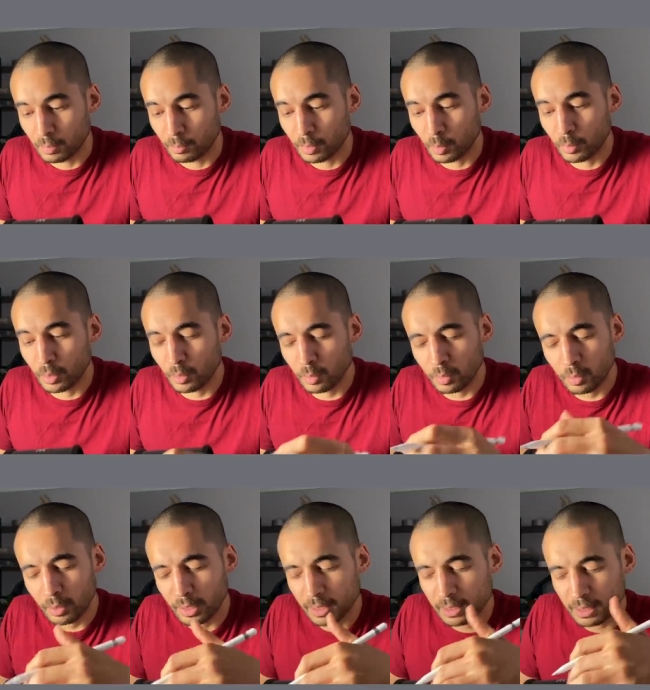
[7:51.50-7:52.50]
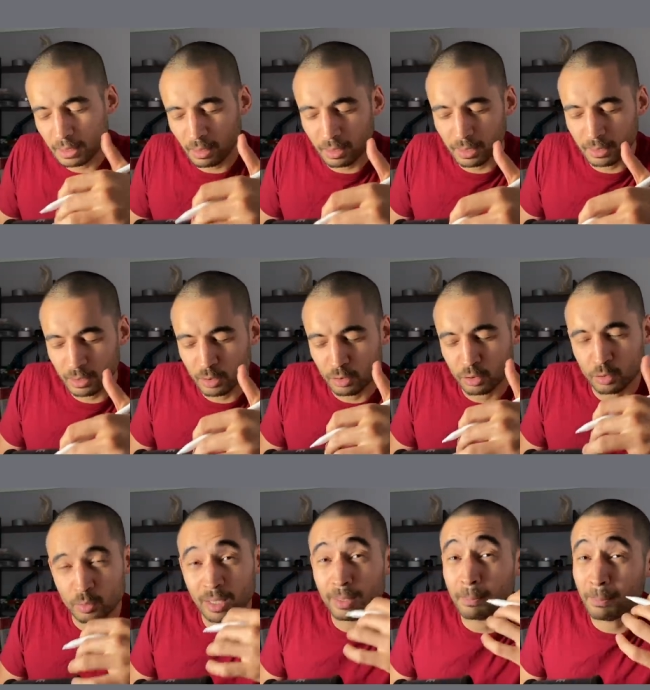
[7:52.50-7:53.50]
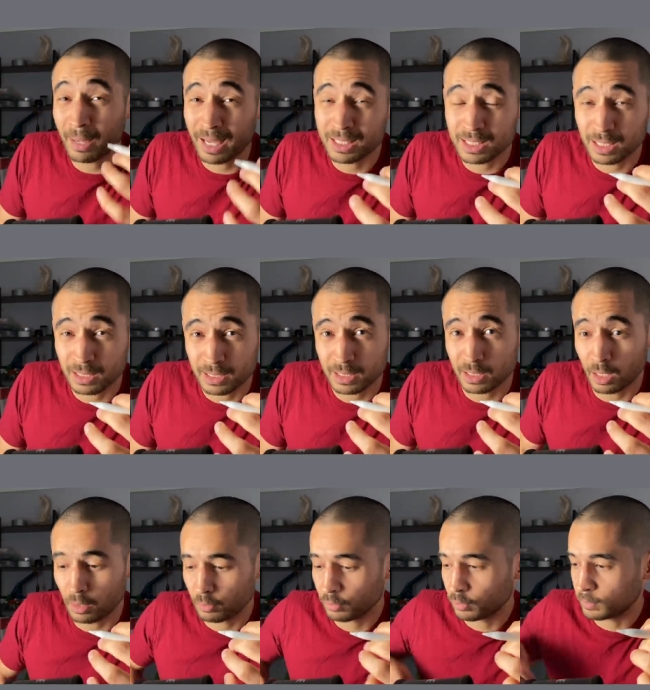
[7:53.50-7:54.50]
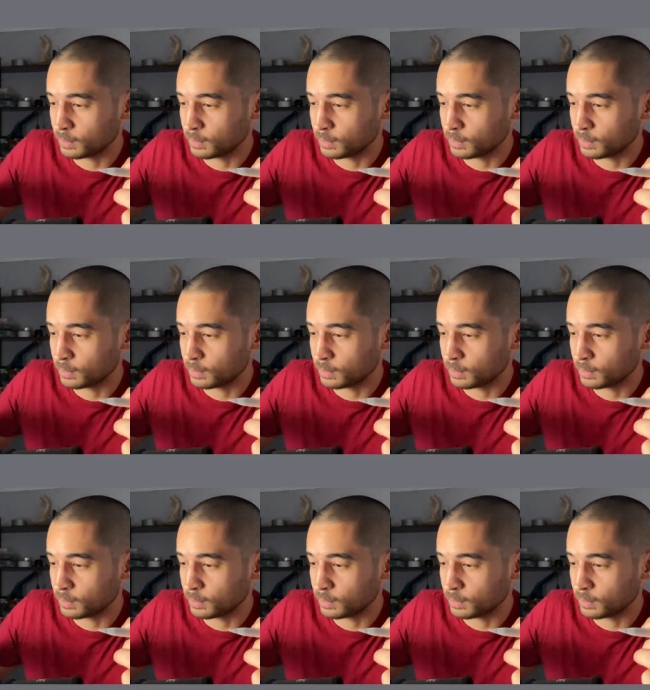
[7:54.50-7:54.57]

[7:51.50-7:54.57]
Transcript: but we're already starting to imagine stuff.